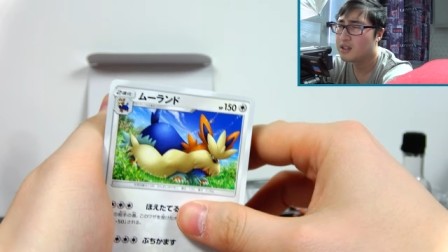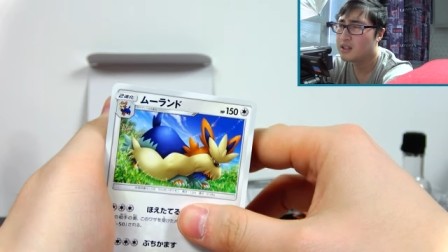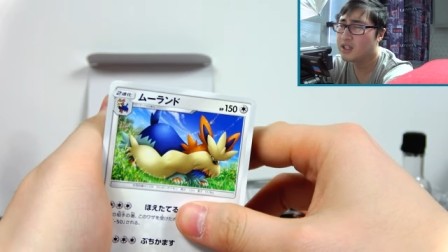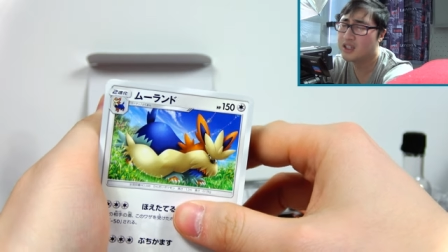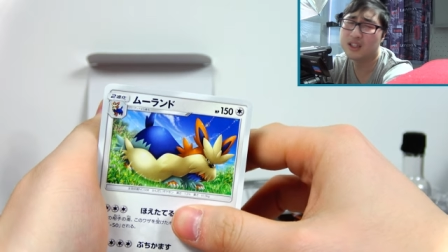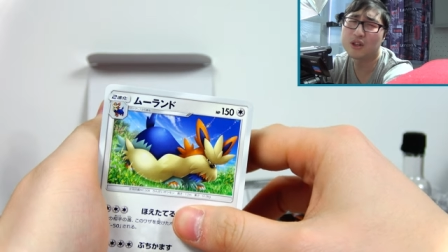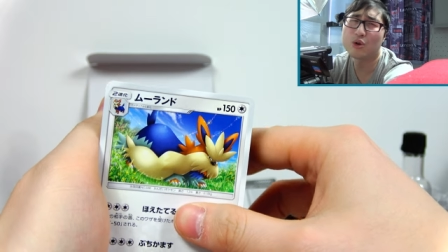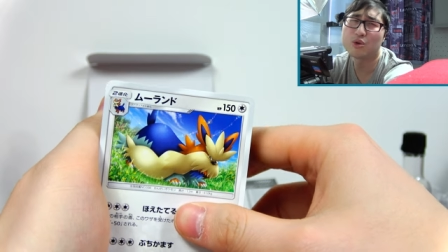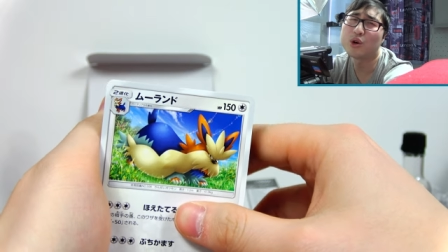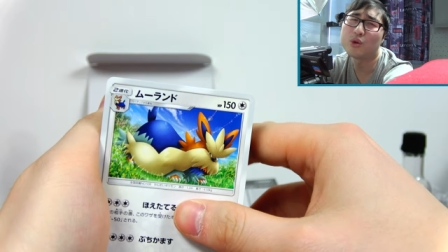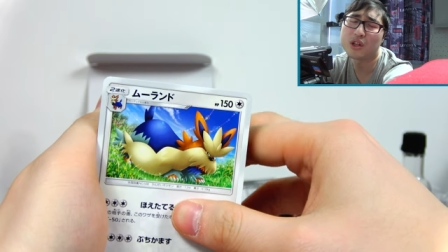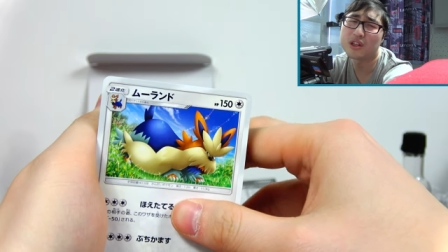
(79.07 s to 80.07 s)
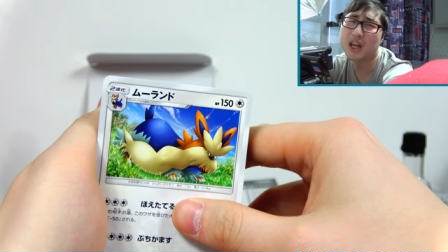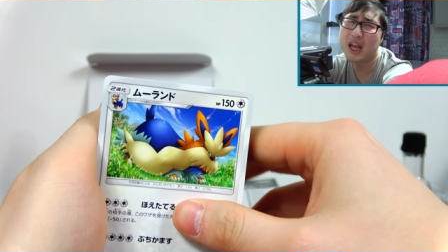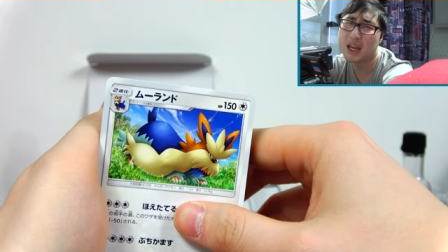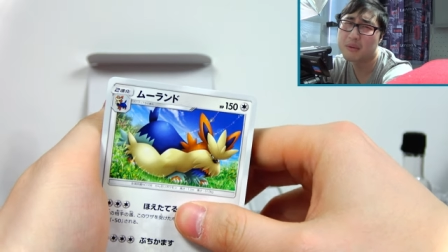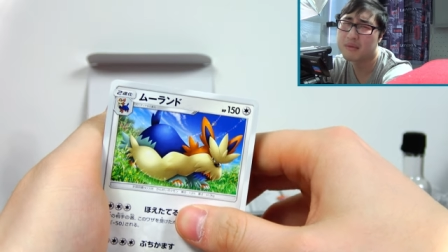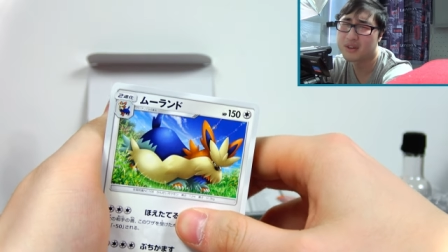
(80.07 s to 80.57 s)
he don't know the
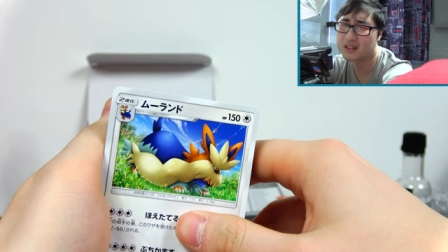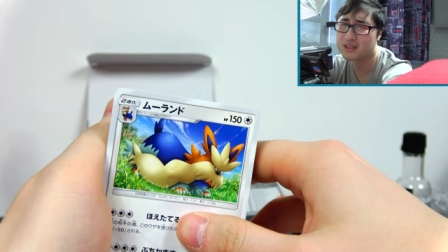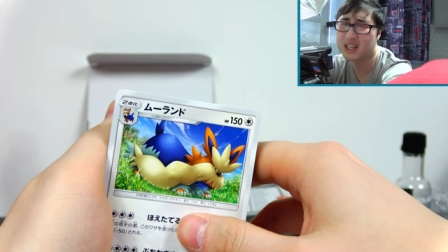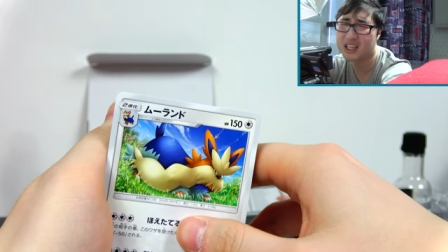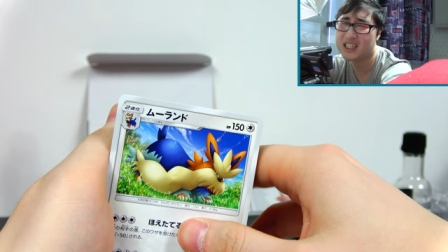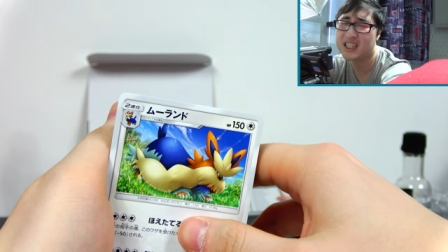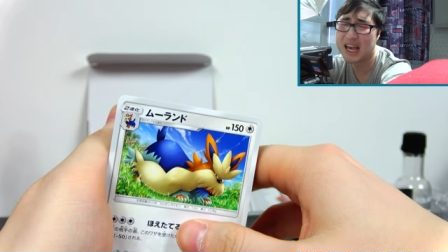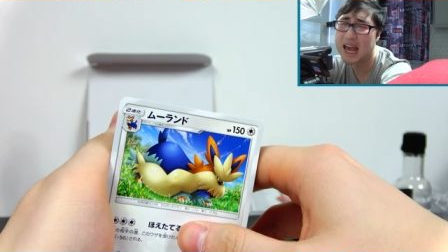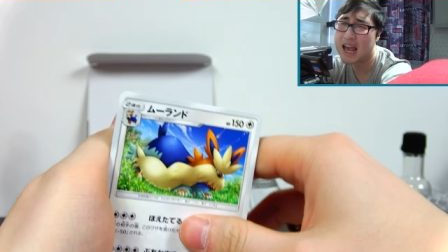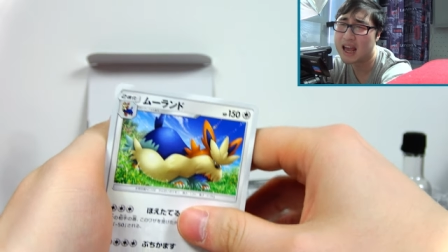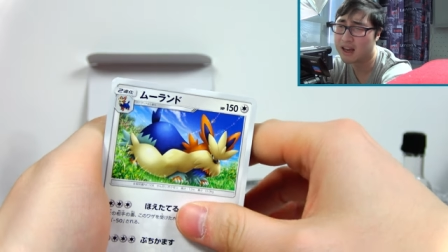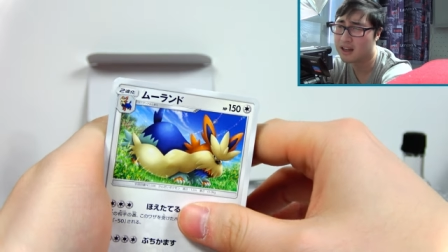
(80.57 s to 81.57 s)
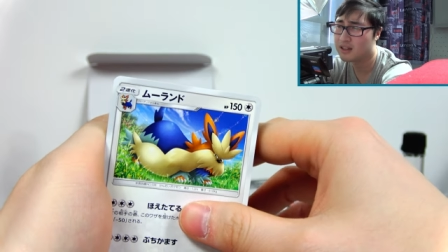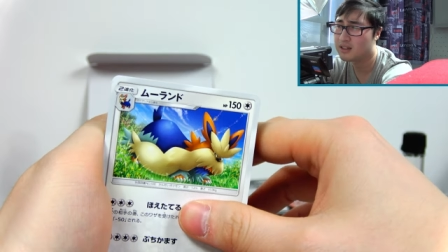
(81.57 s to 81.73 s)
name. And I was like, yeah,